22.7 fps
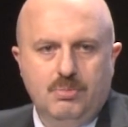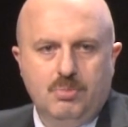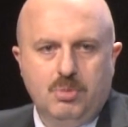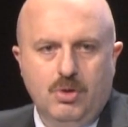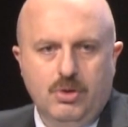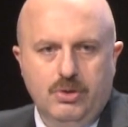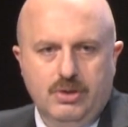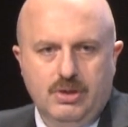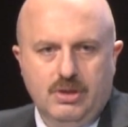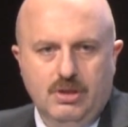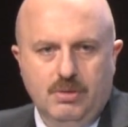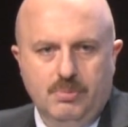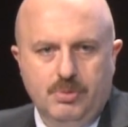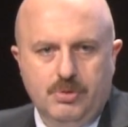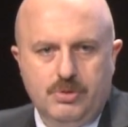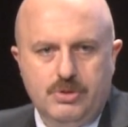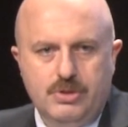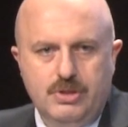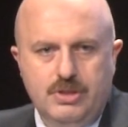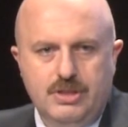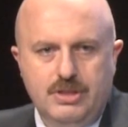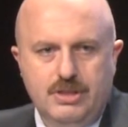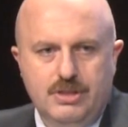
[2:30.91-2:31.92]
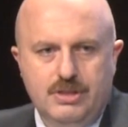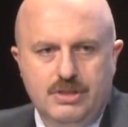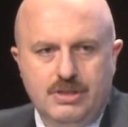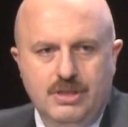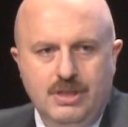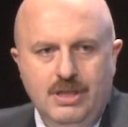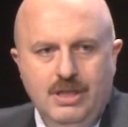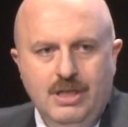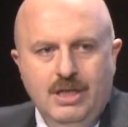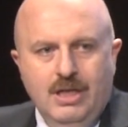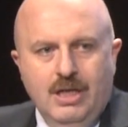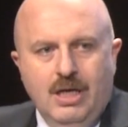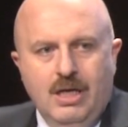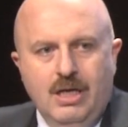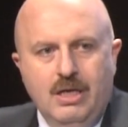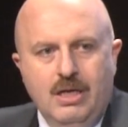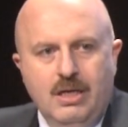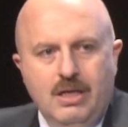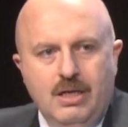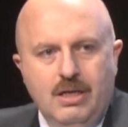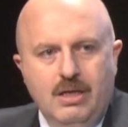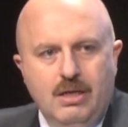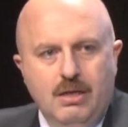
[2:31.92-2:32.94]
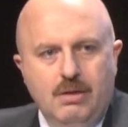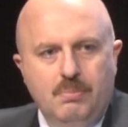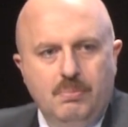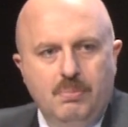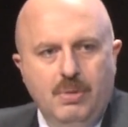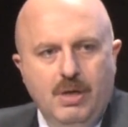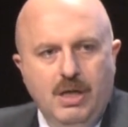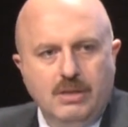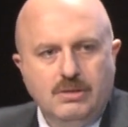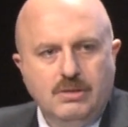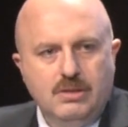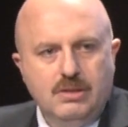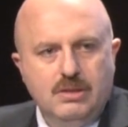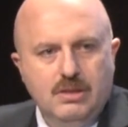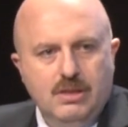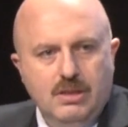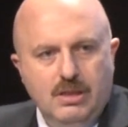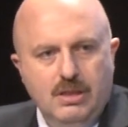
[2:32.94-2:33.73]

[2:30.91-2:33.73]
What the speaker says: political positions, but